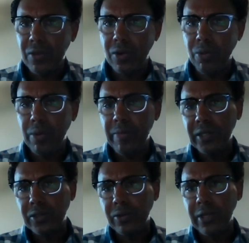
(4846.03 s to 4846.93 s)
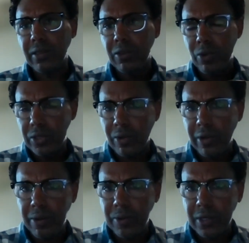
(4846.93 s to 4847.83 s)
So we make sure that the threshold
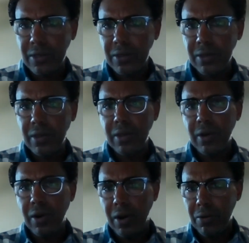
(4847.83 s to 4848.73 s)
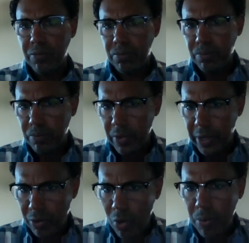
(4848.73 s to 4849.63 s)
languages are
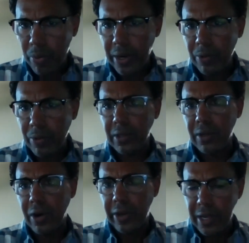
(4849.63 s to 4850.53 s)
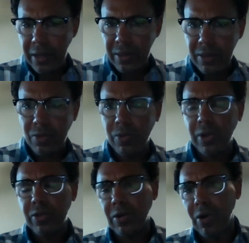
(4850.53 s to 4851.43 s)
incorporated within our kiosks as
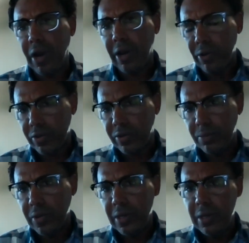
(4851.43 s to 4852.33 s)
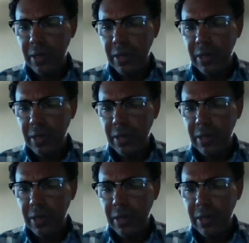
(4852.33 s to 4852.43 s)
well as our audio system.